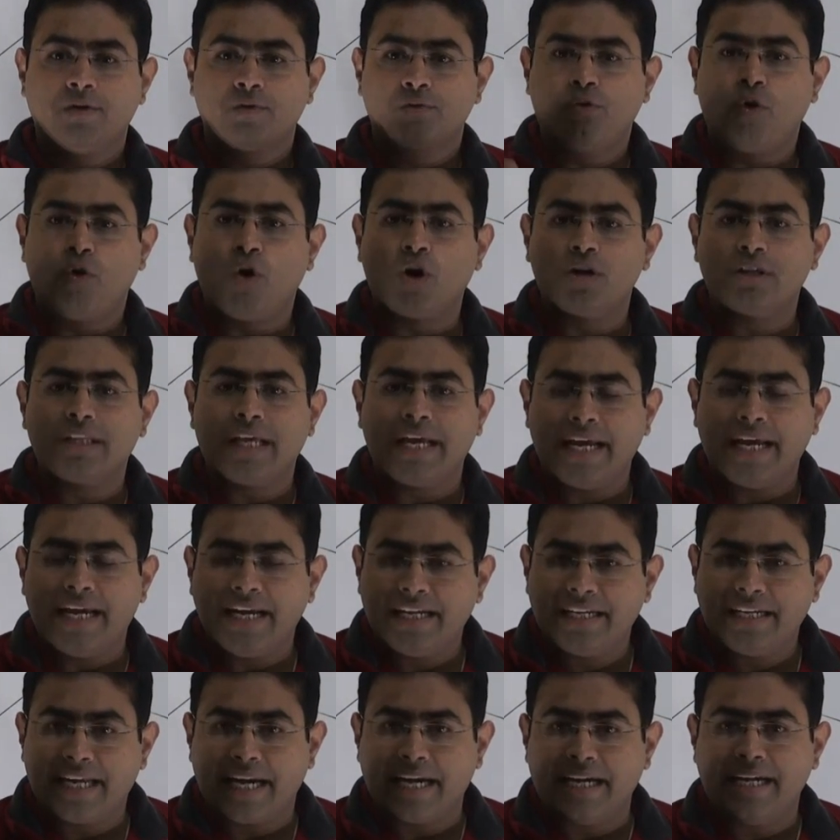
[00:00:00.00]
for the
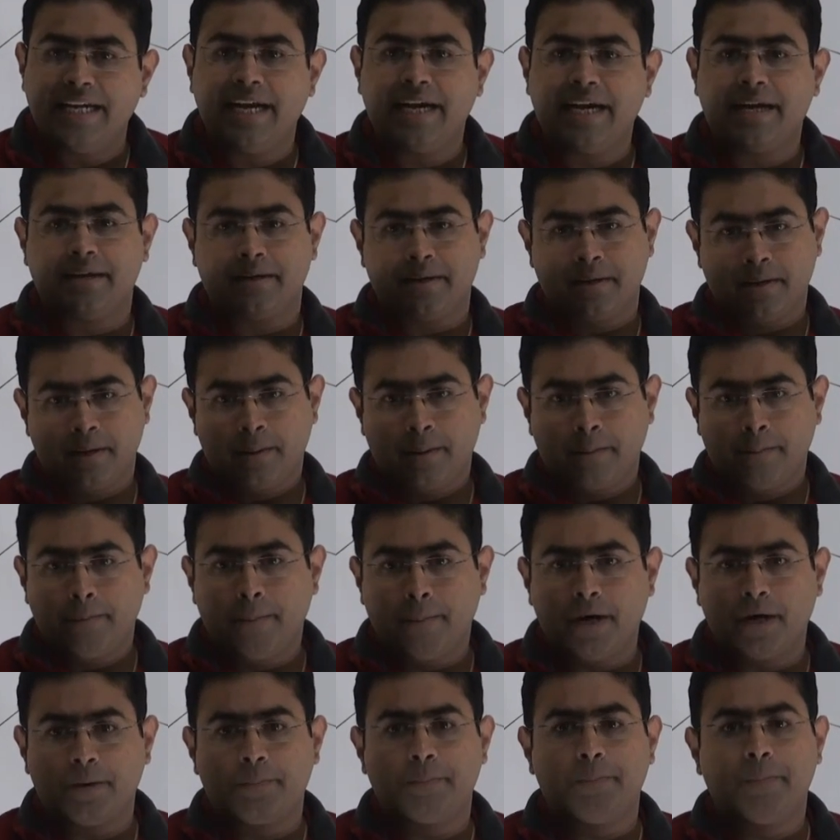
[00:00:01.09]
intended
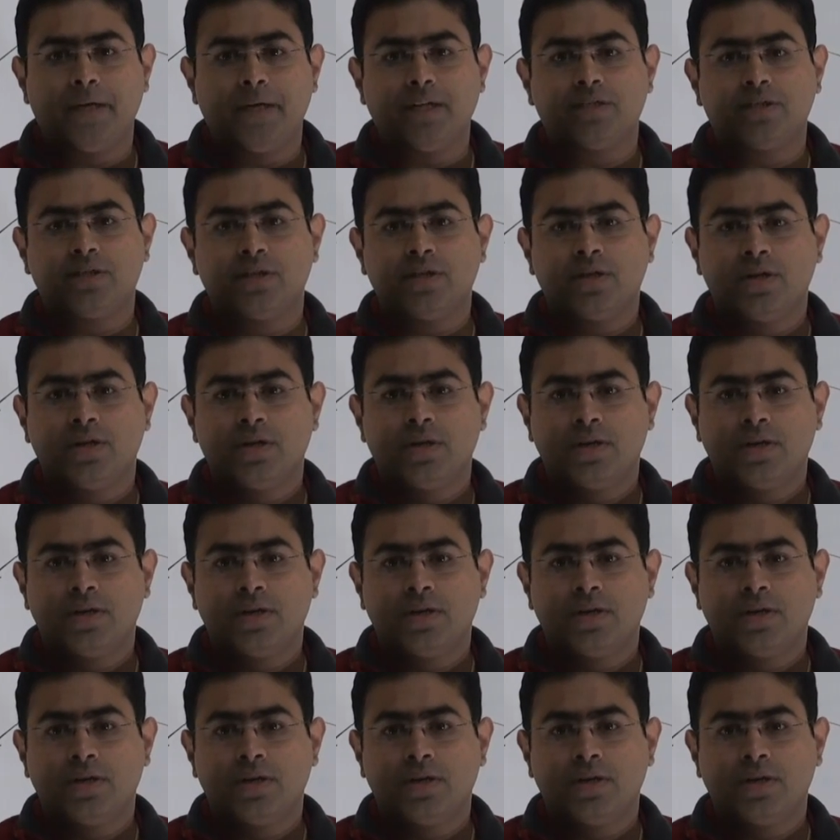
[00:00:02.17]
purpose